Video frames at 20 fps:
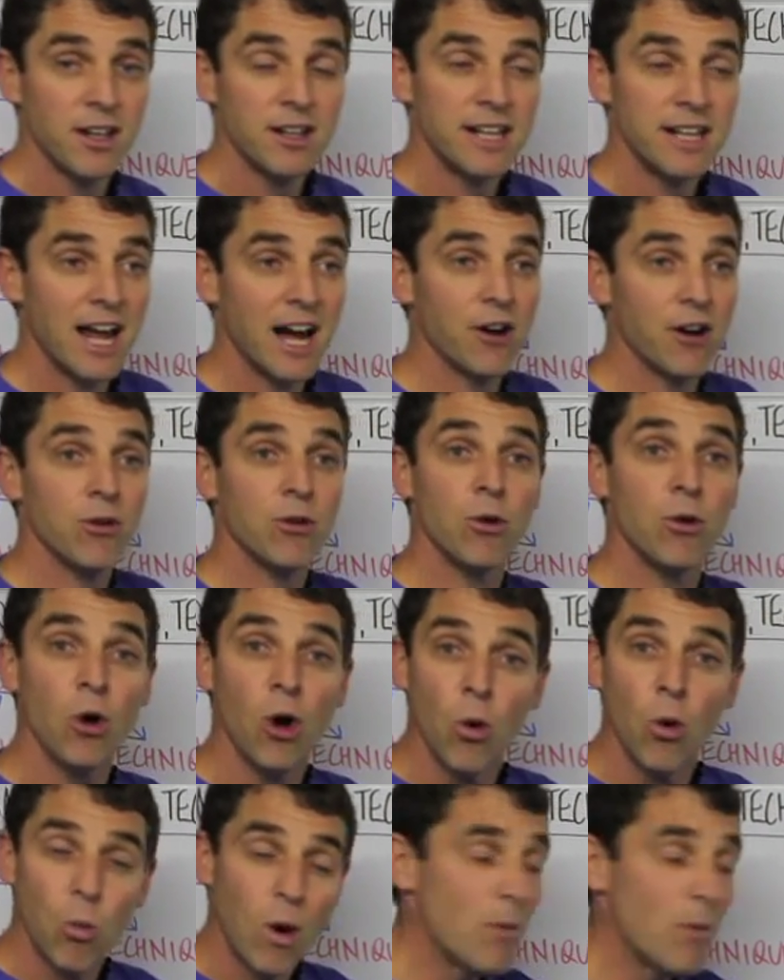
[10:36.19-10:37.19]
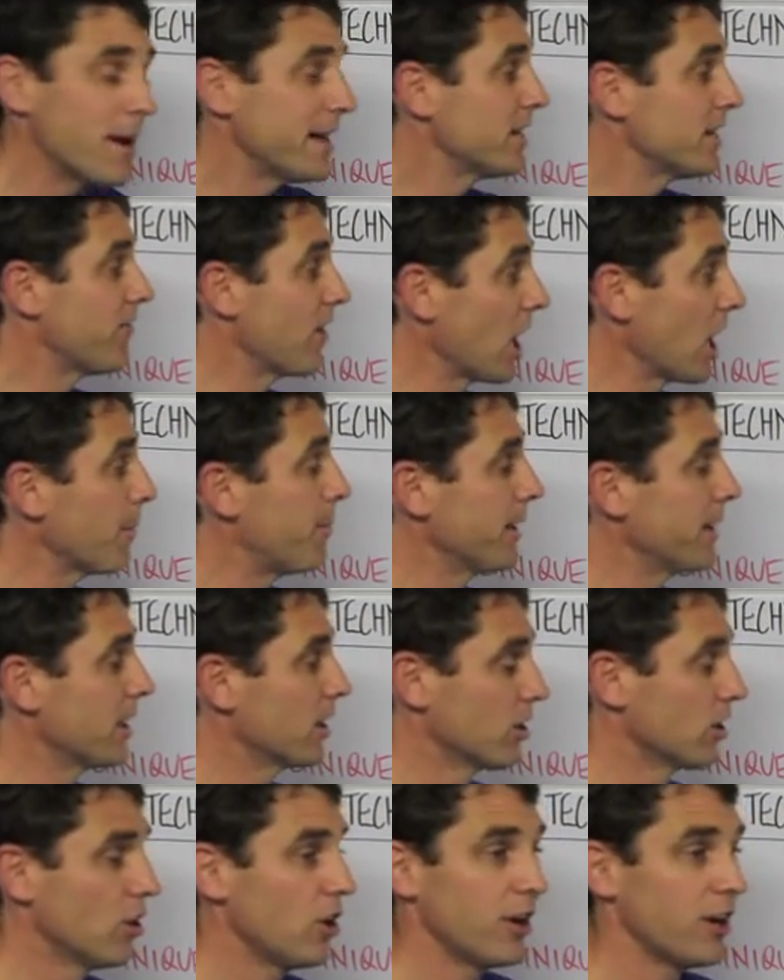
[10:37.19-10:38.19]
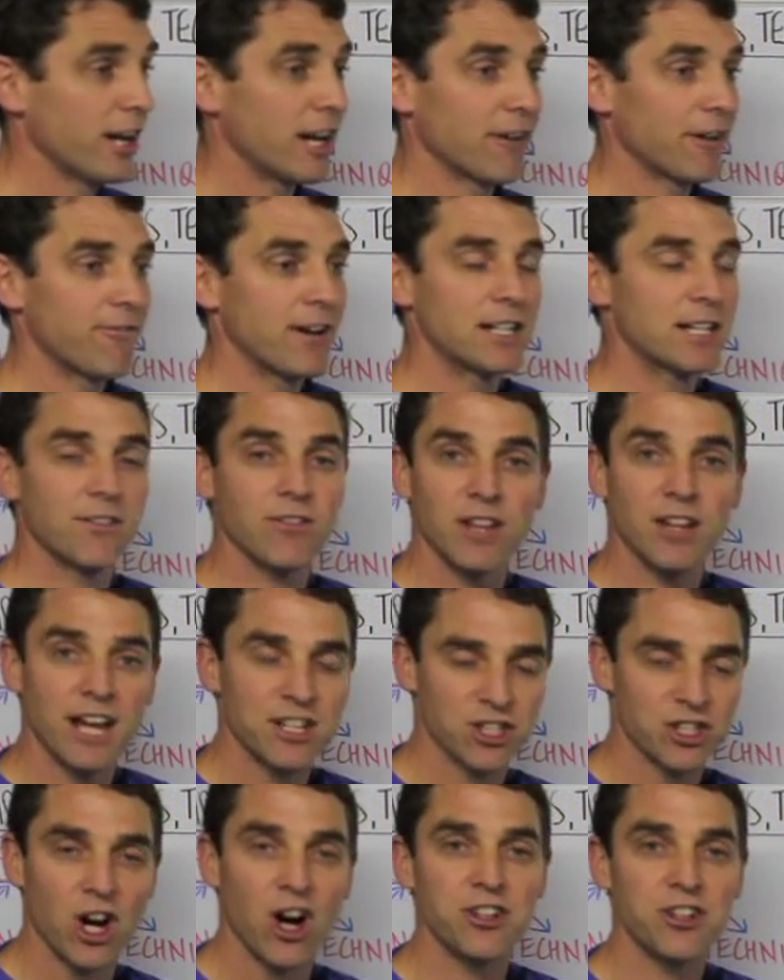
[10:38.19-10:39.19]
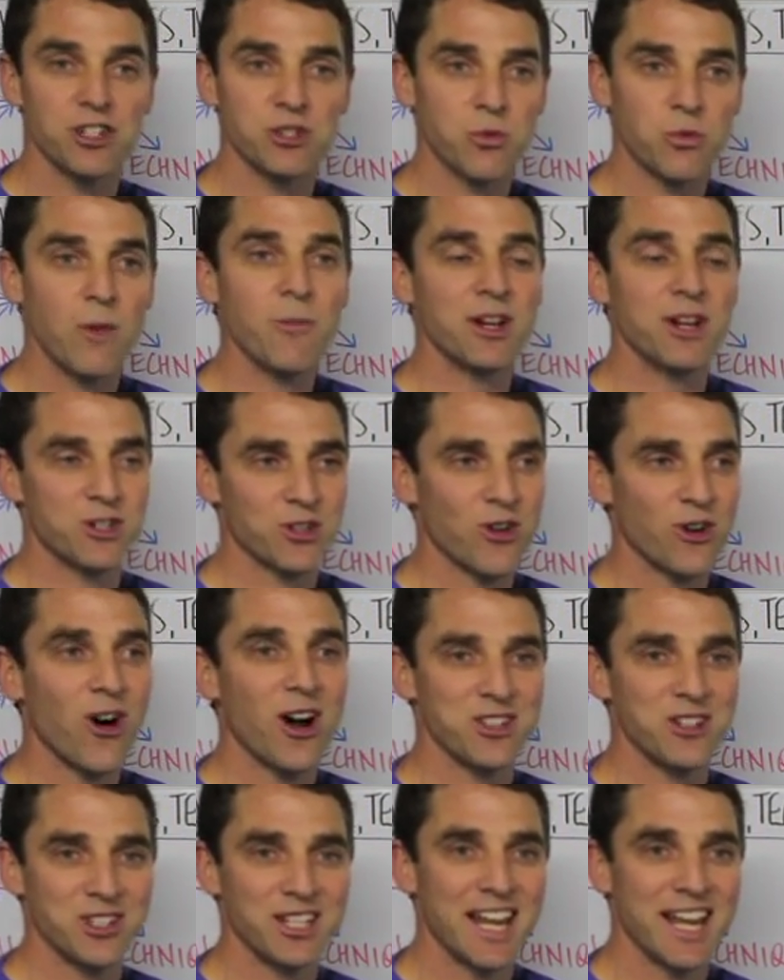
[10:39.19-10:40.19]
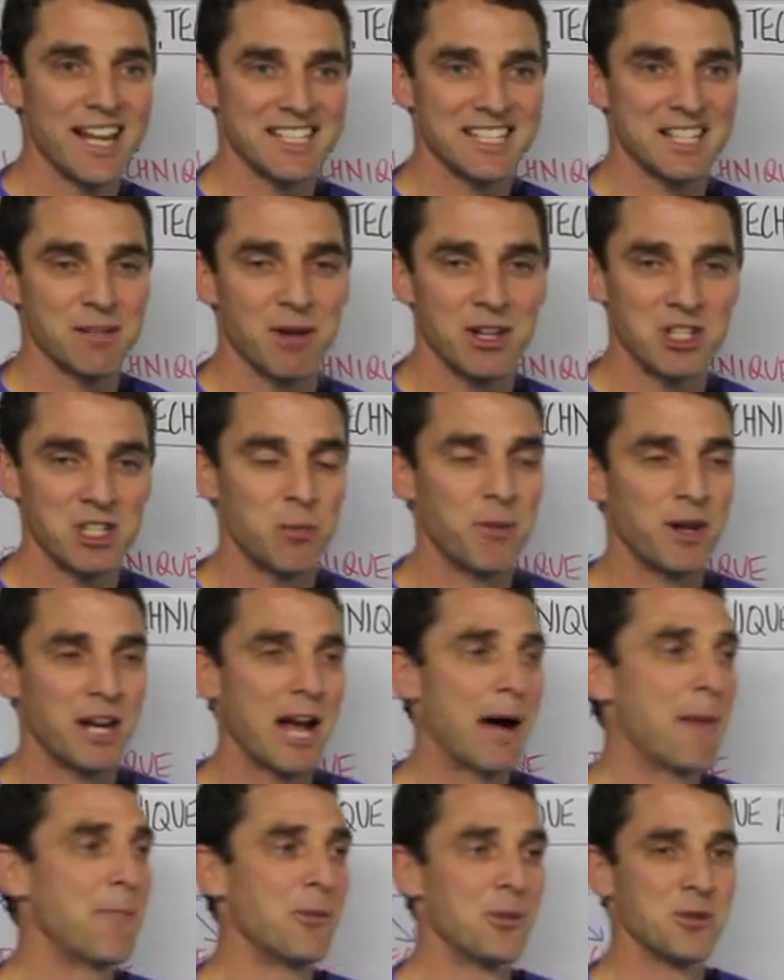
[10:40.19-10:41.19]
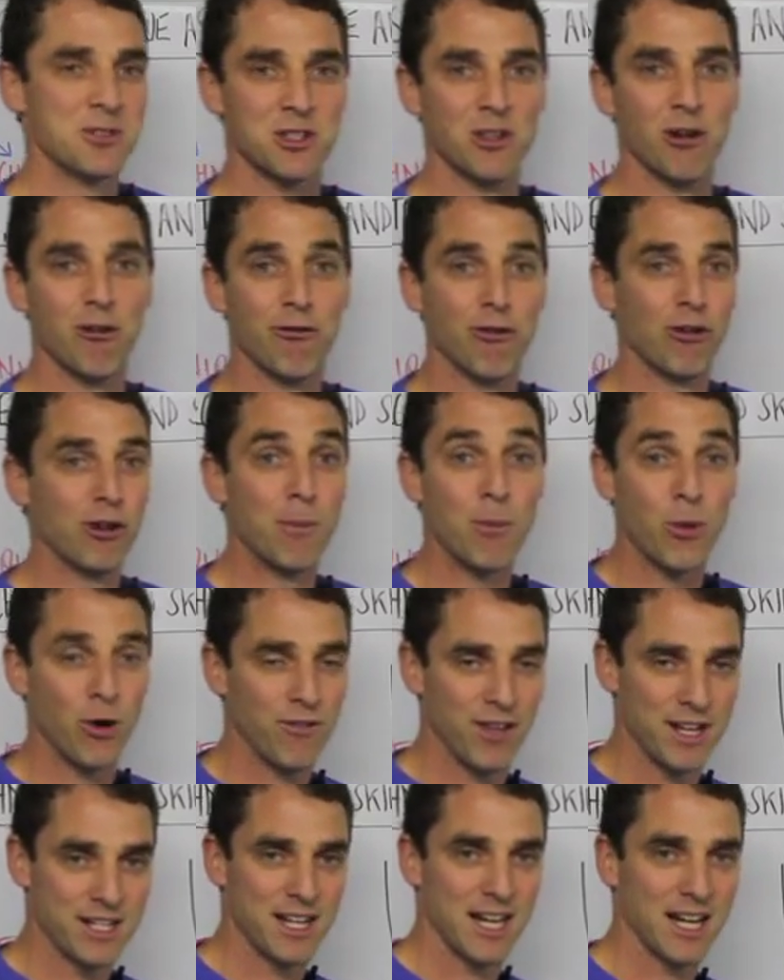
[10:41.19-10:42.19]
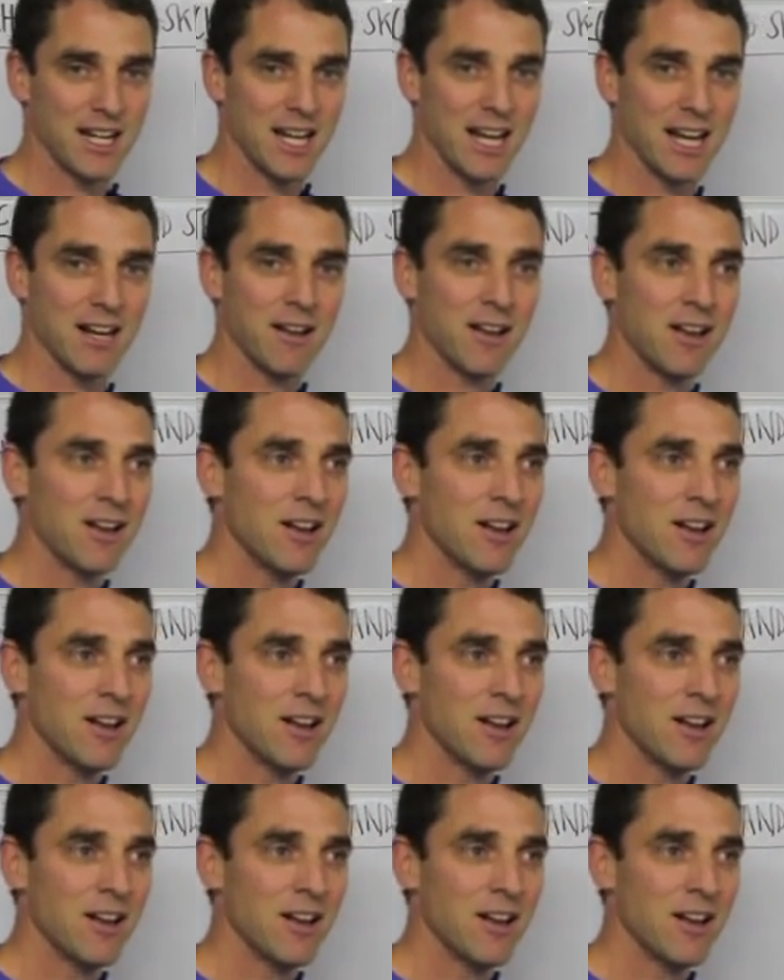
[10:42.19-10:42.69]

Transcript: Now, when we're developing and learning, effectively as coaches, when we're trying to get someone to become more skillful, improve their technique,